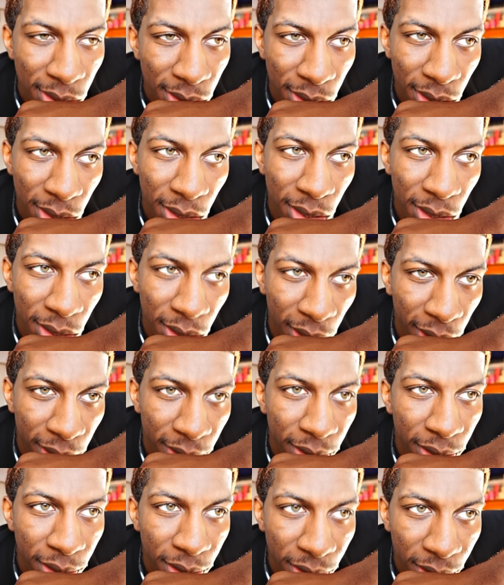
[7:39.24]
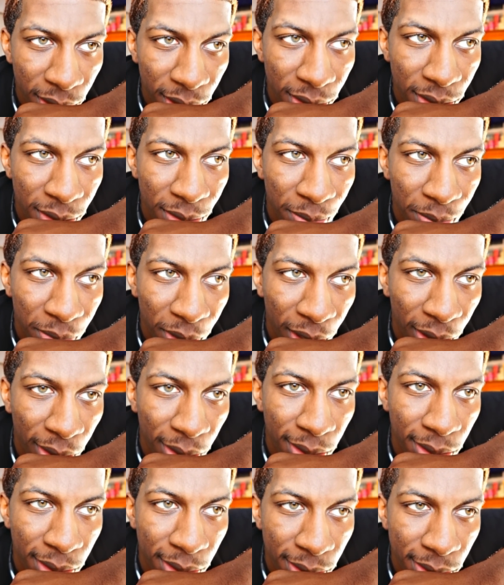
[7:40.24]
yeah, I think that's
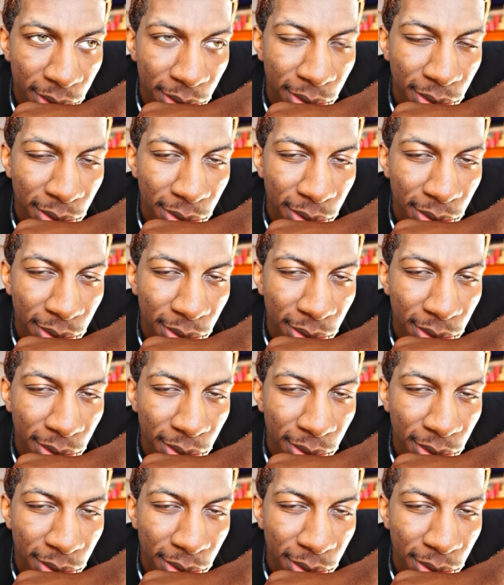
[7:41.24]
about it.